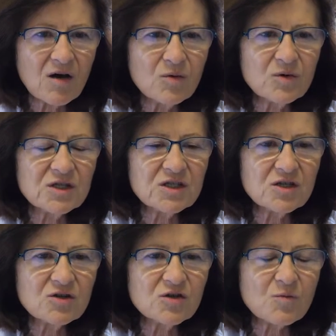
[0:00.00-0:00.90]

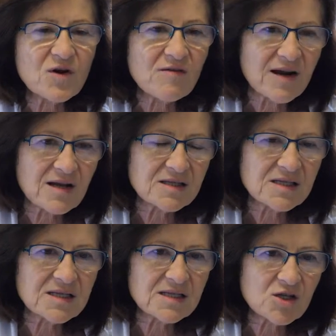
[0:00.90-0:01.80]
which the
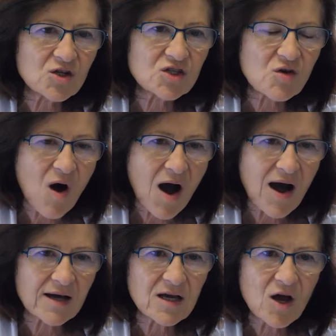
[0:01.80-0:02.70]
prevalence is not so
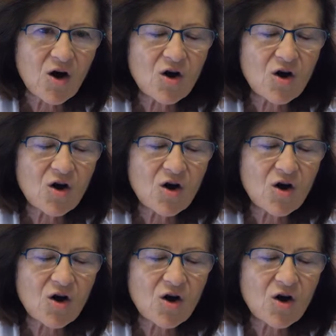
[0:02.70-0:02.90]
high,